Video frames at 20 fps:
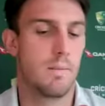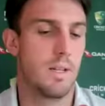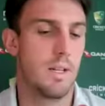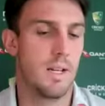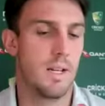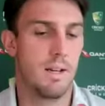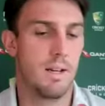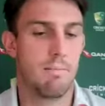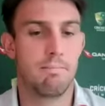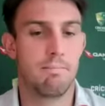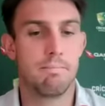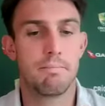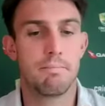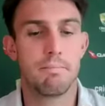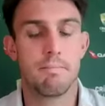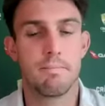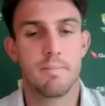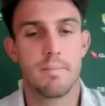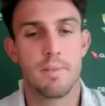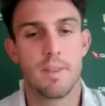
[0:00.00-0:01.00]

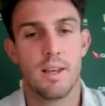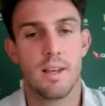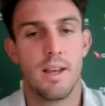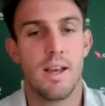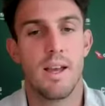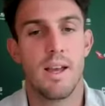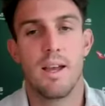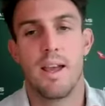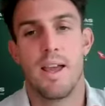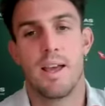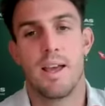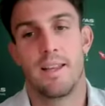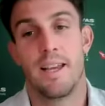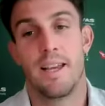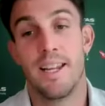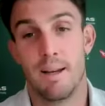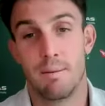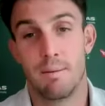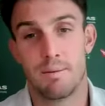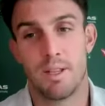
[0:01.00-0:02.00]
our
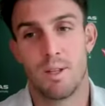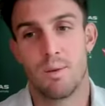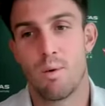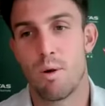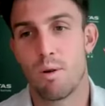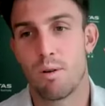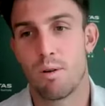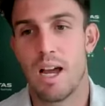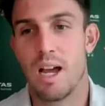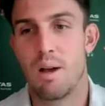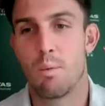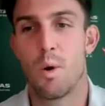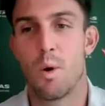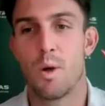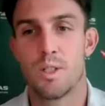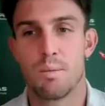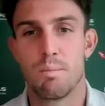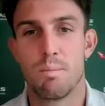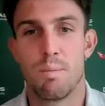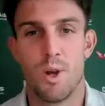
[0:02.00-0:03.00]
lead up to the World Cup
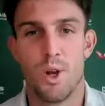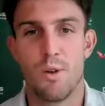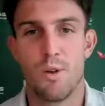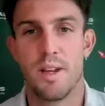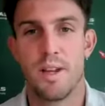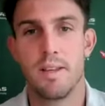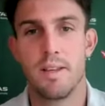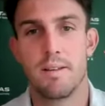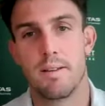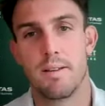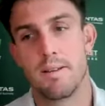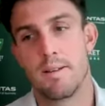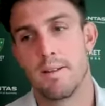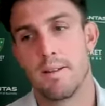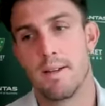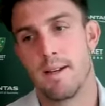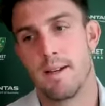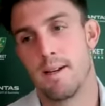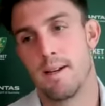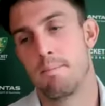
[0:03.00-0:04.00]
wasn't perfect.
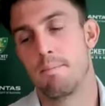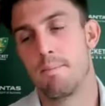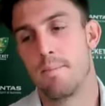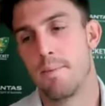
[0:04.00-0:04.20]
But